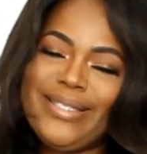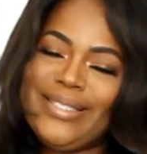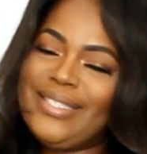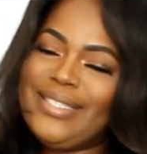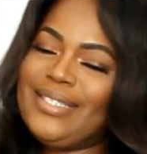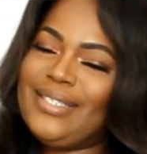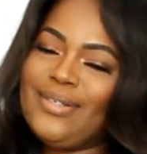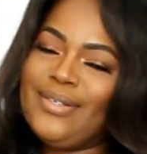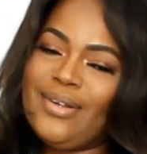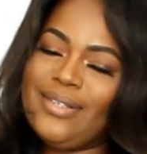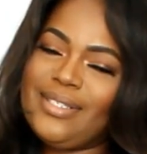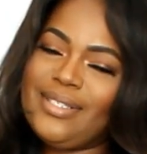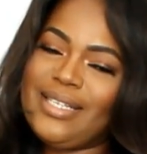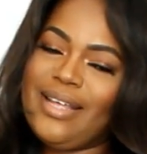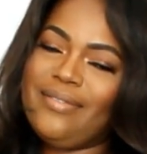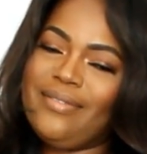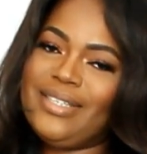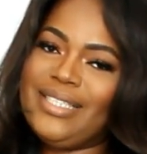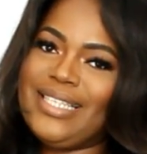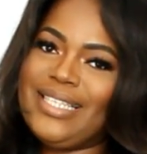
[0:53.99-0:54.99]
This is not
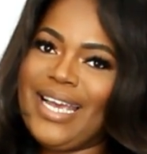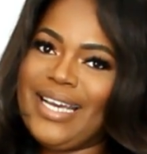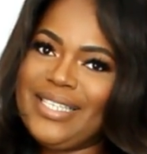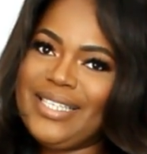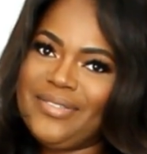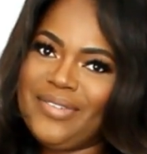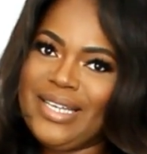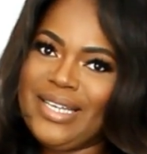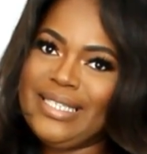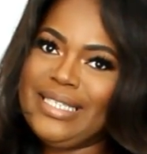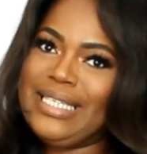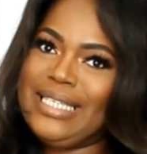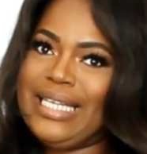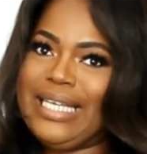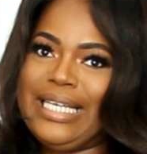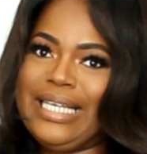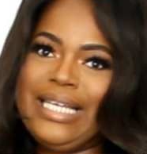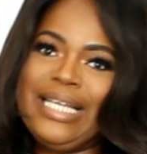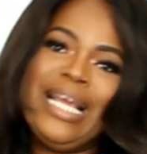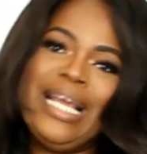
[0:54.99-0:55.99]
Savage X
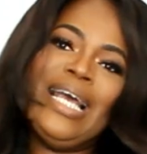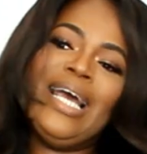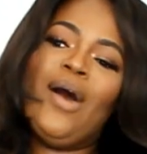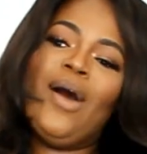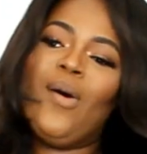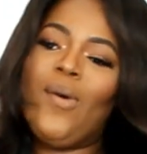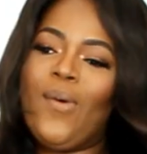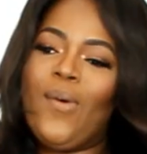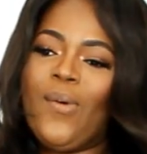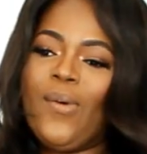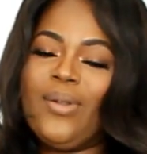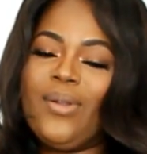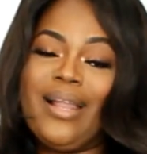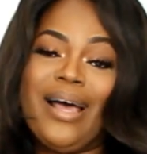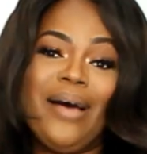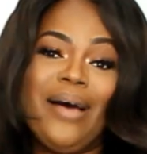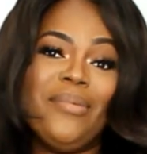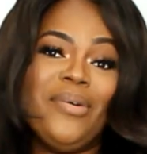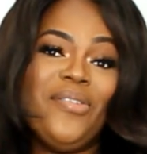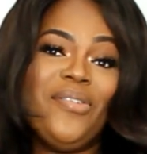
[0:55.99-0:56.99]
Fenty haul,
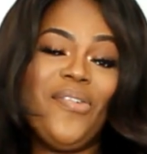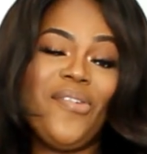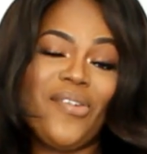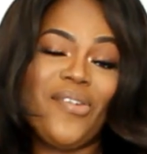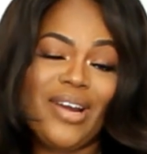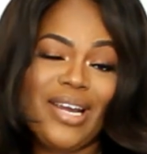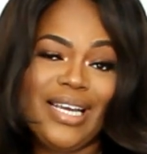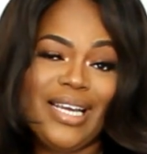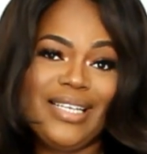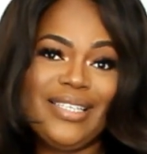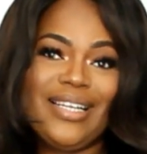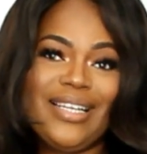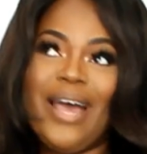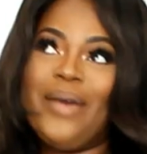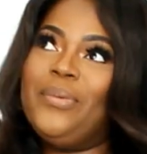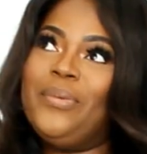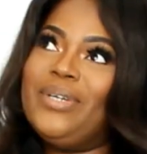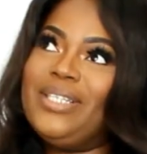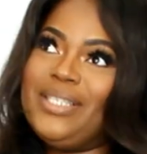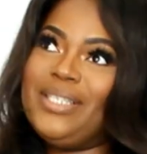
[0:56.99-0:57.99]
I'm afraid.
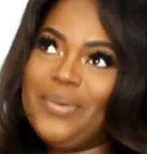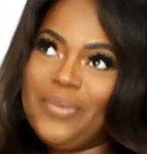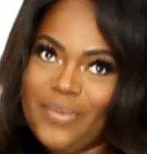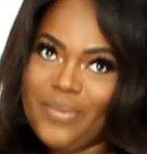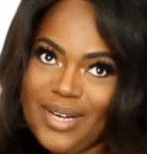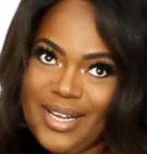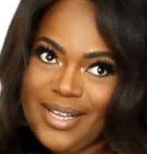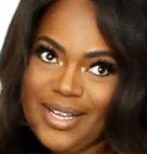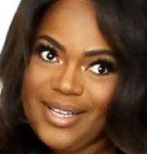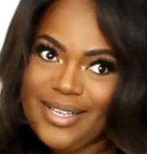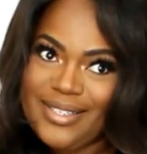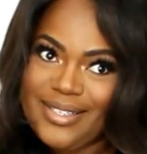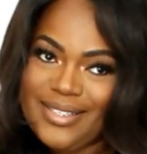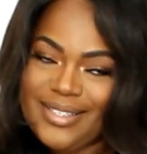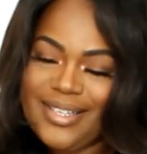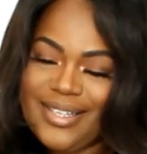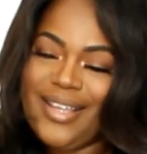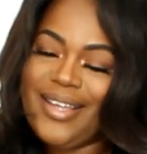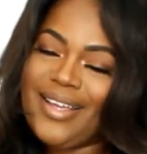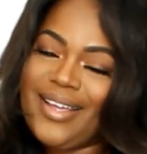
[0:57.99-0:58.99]
I wish it was.
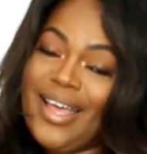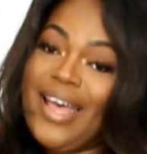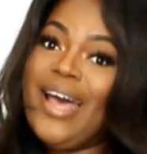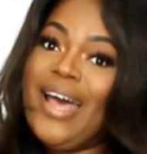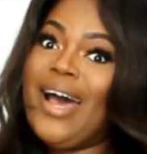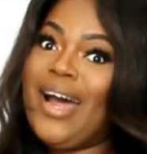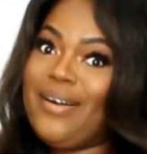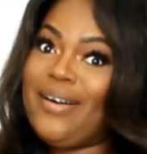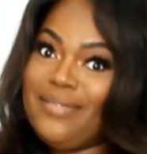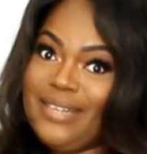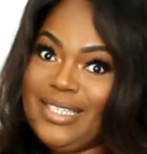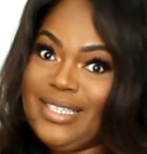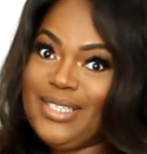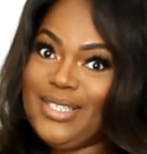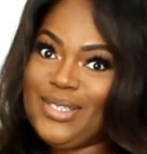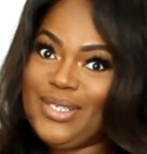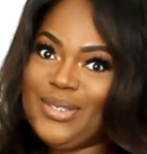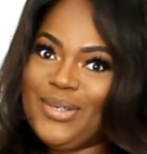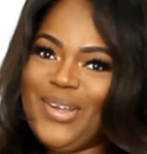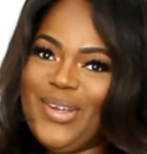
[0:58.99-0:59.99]
I really
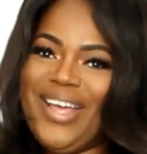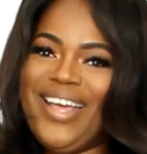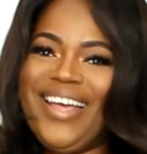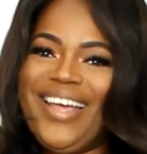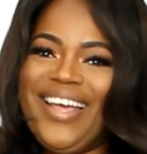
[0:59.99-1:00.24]
do.